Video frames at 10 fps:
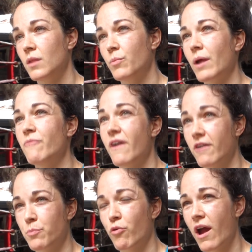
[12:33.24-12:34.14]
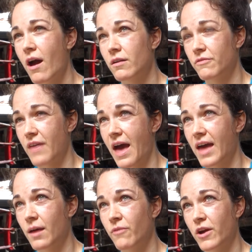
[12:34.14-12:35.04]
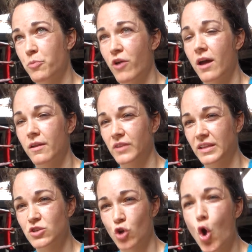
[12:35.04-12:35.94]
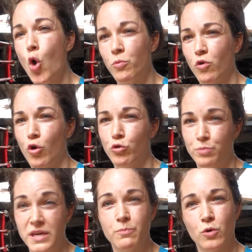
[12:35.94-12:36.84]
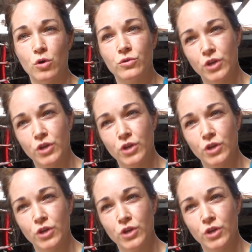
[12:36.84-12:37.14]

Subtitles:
But I'm very proud of that. I'm very proud of like these are homegrown people.